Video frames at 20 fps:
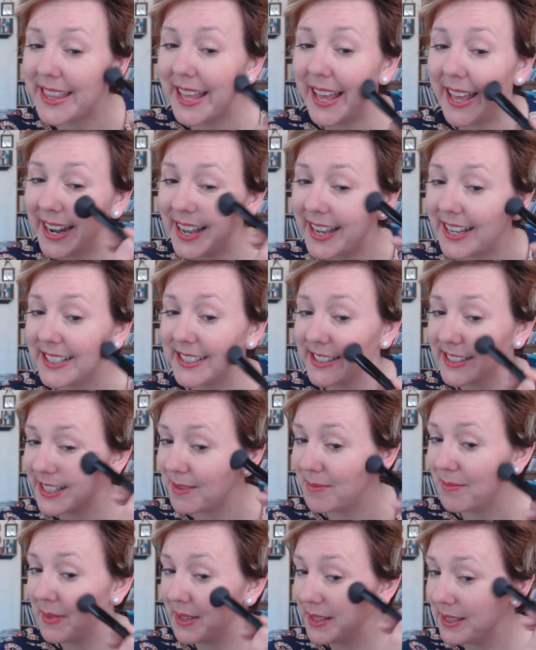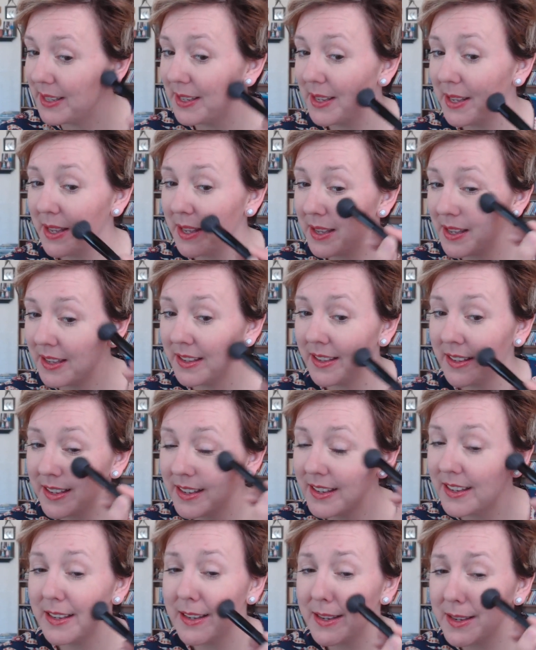put that as some
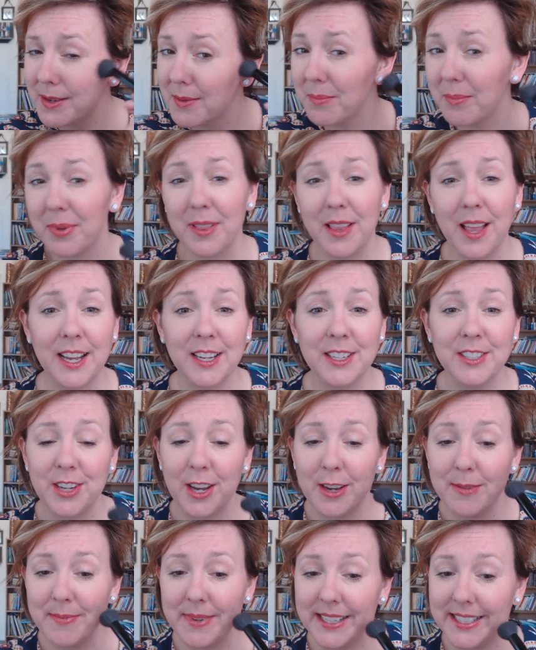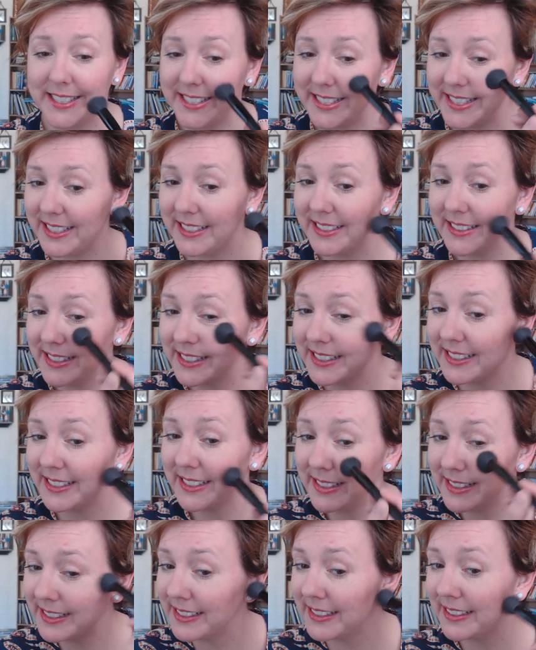blush on my cheeks.
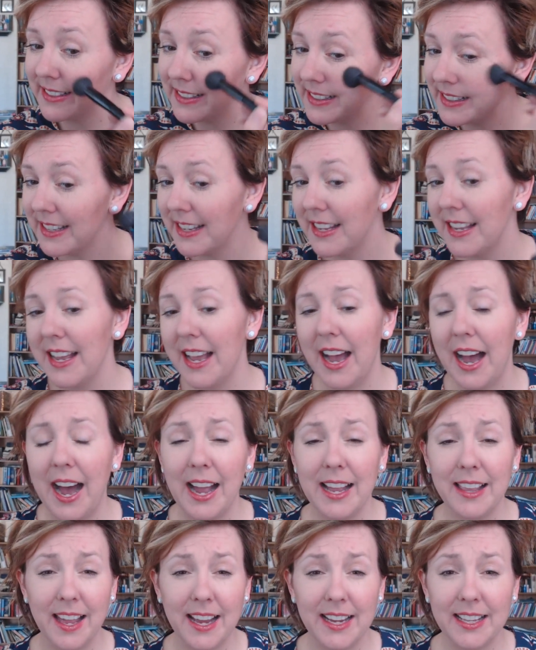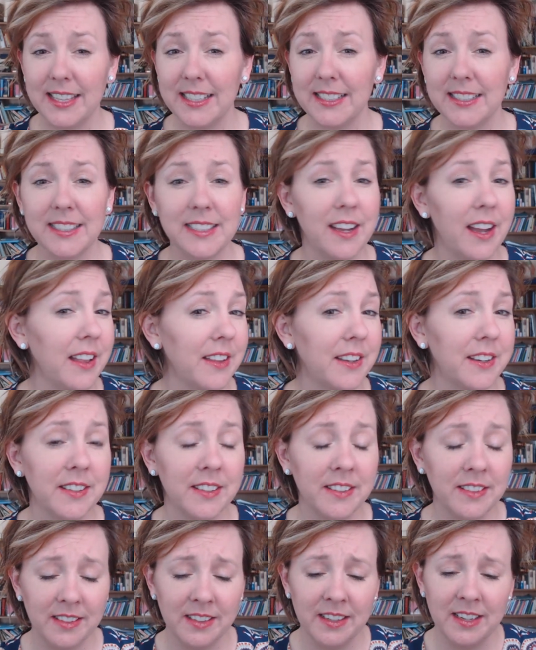I like this
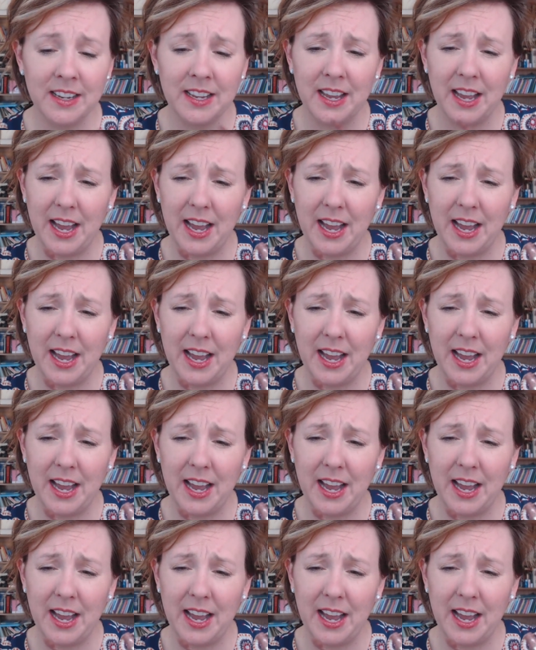color